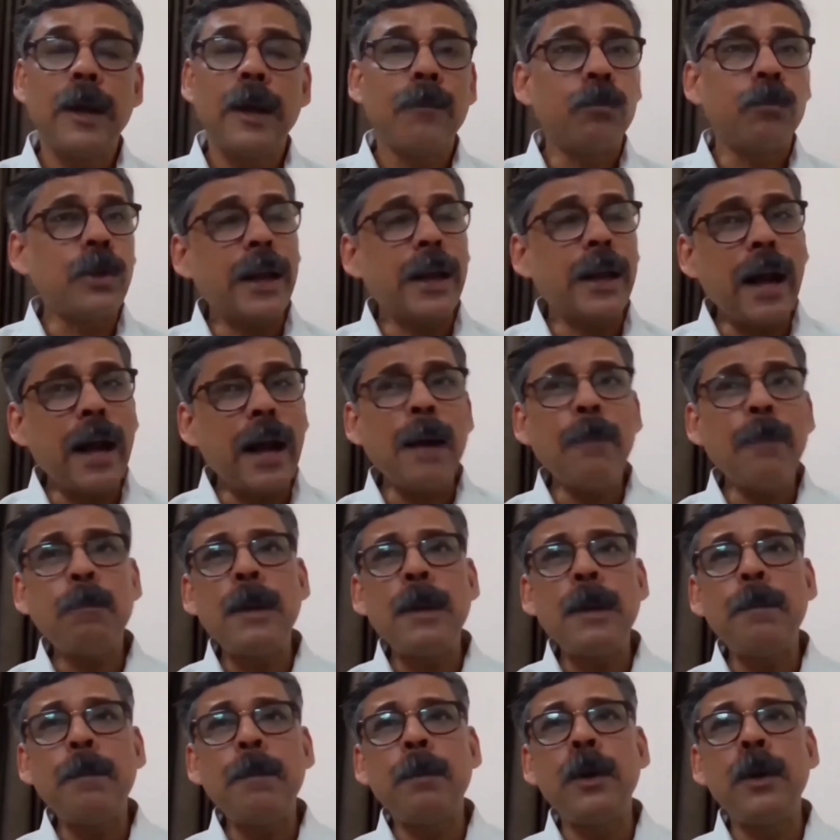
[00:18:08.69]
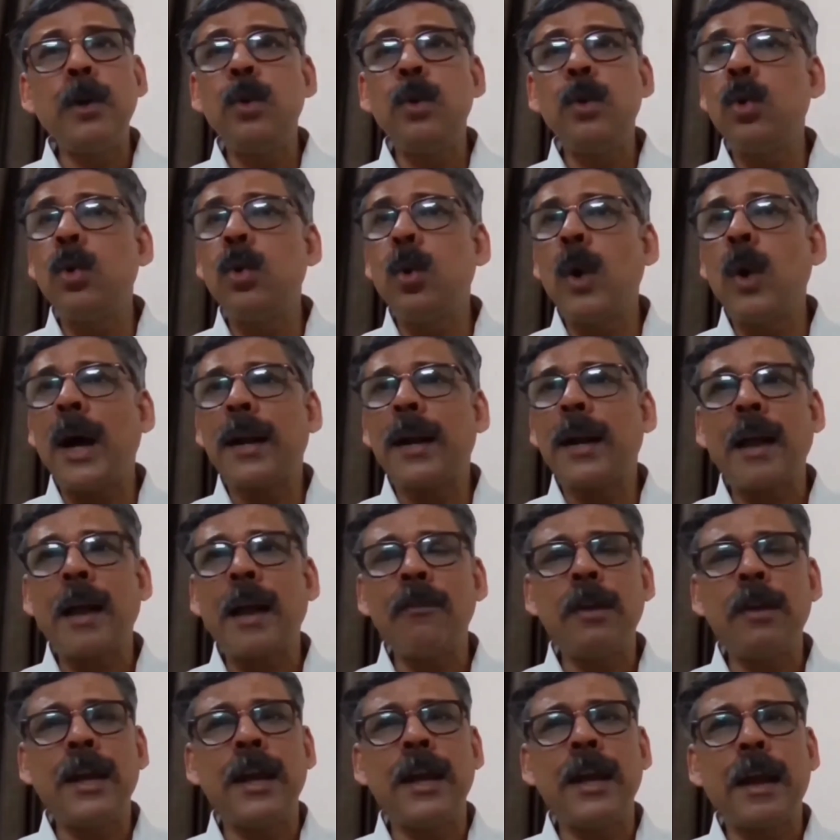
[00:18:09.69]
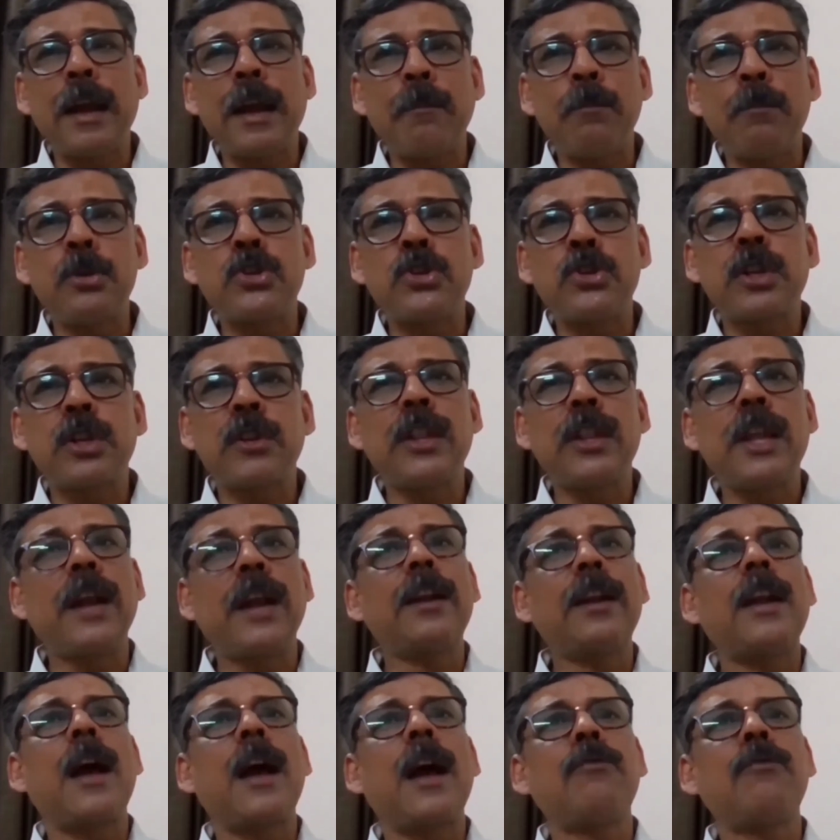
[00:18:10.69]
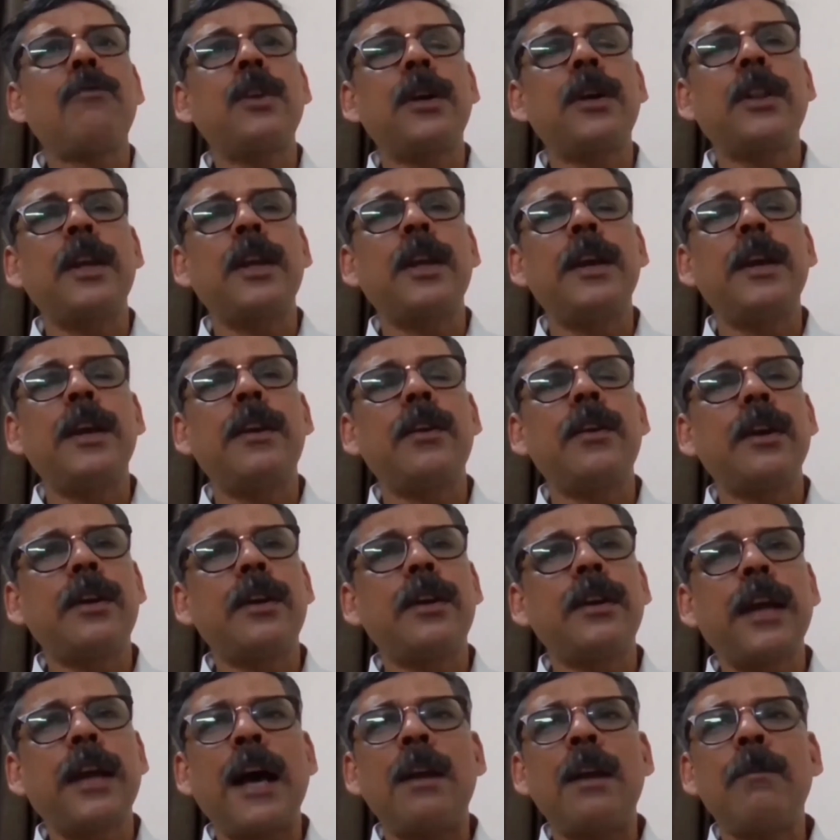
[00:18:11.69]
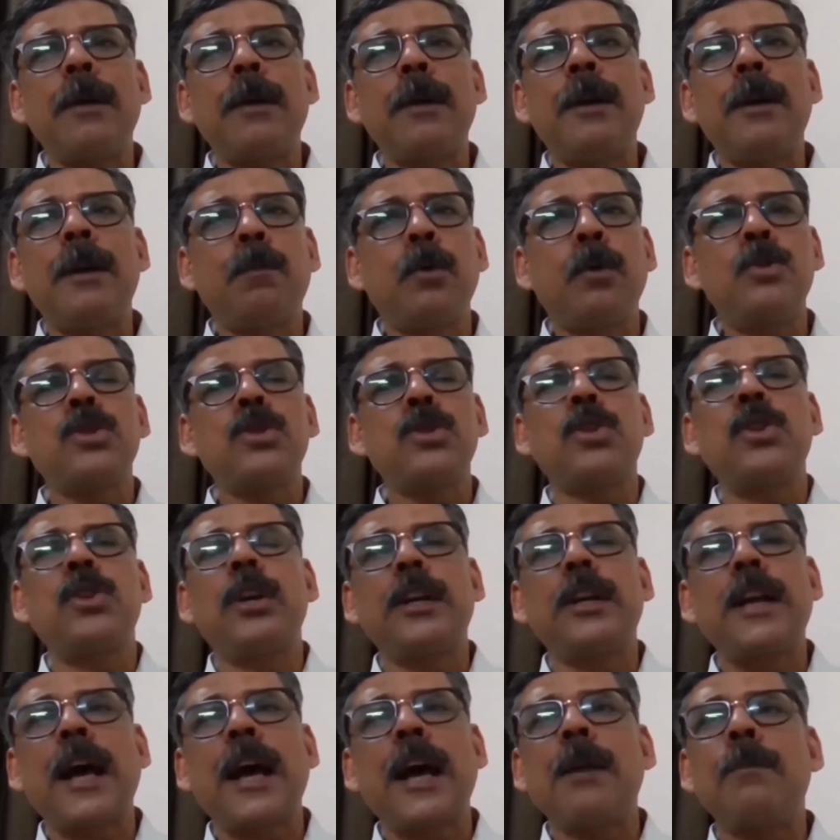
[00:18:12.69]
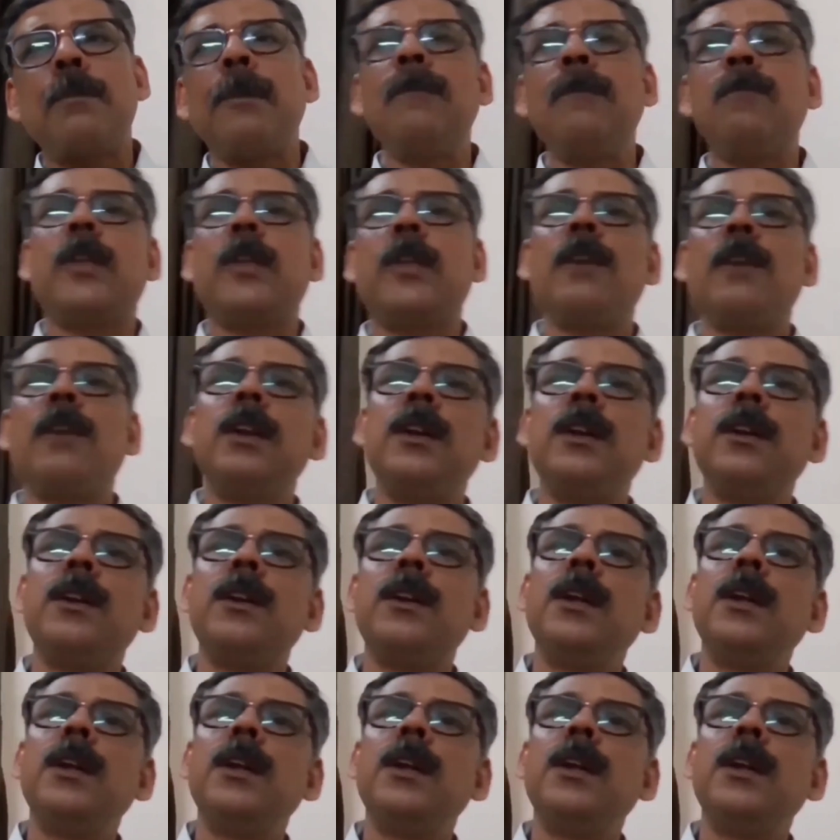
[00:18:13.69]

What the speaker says: There are people who are having an ambition that after their retirement, post-retirement, they will